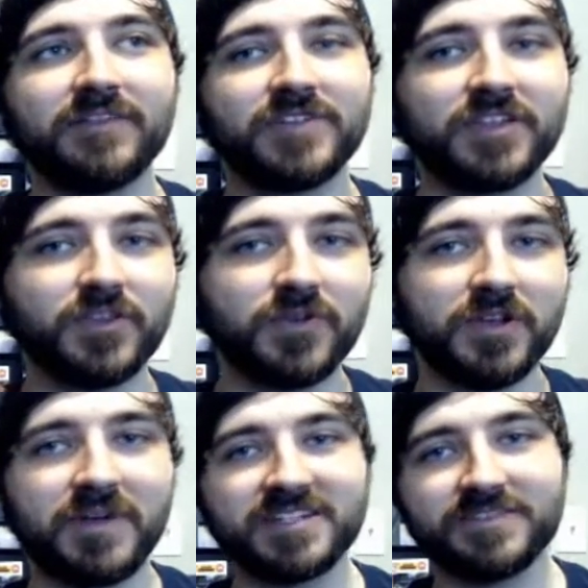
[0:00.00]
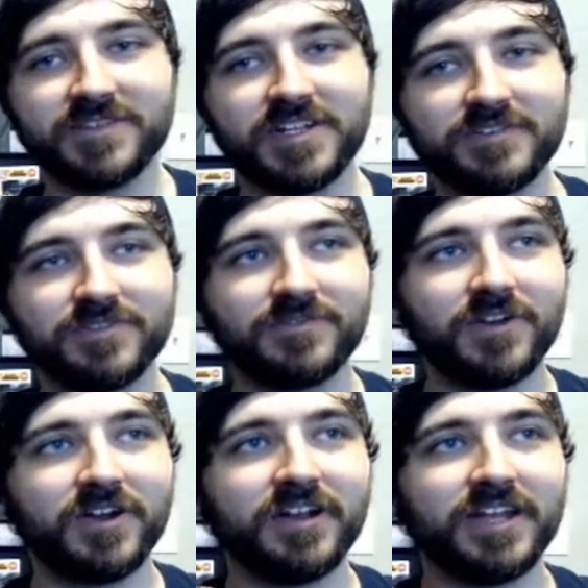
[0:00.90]
I've done 3 unboxing videos so
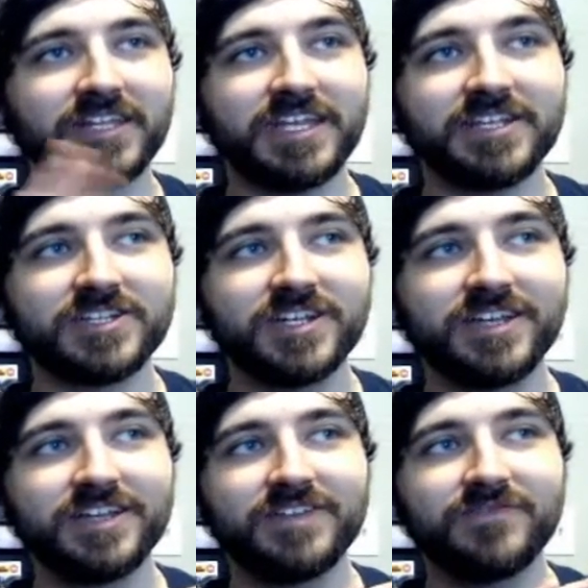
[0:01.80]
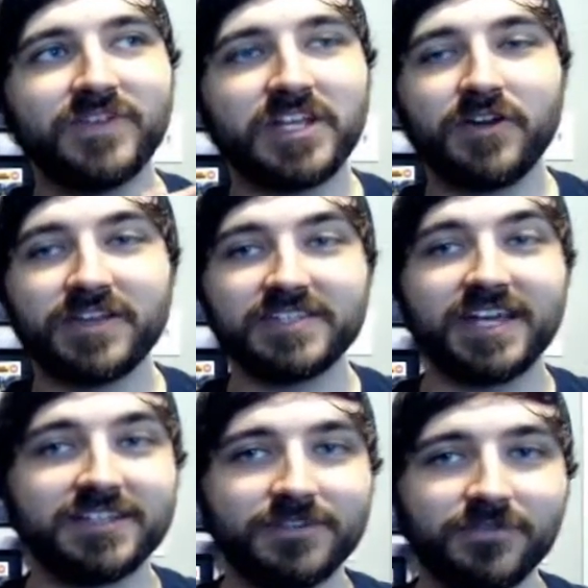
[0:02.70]
far, and each video has
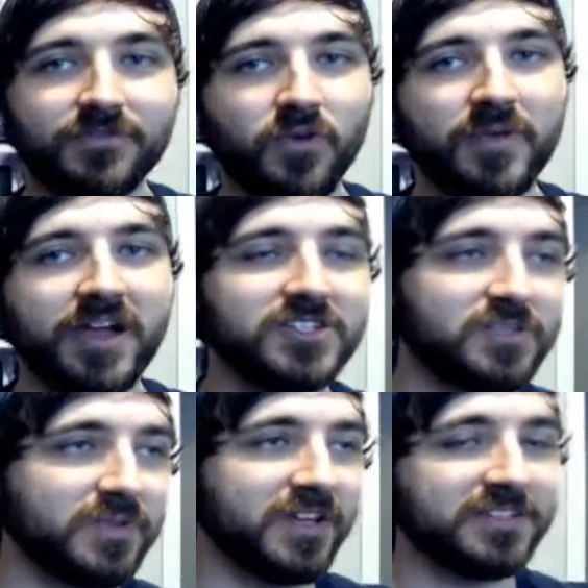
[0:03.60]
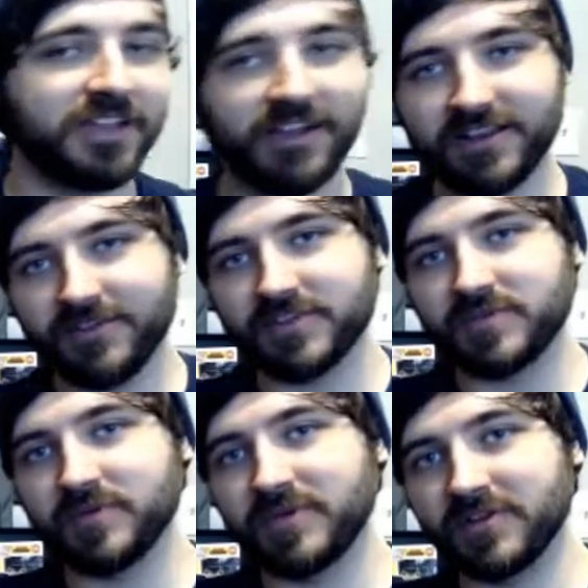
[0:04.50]
had a different format, just because I love
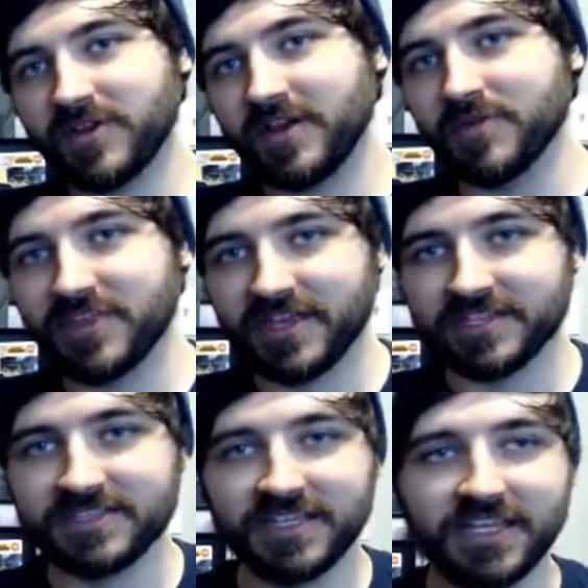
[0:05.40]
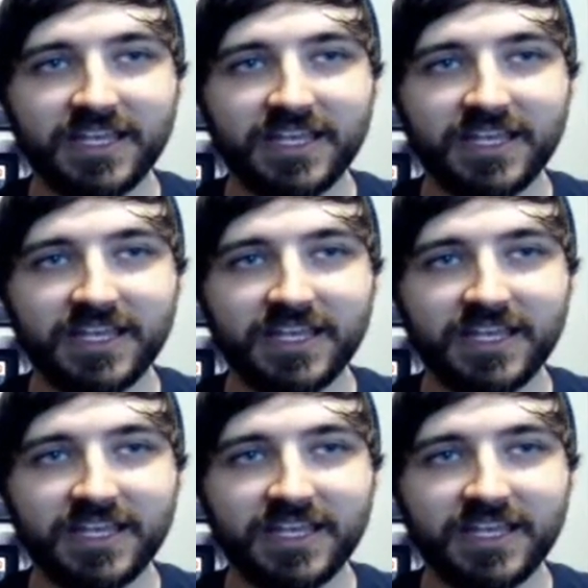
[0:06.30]
experimenting around with things.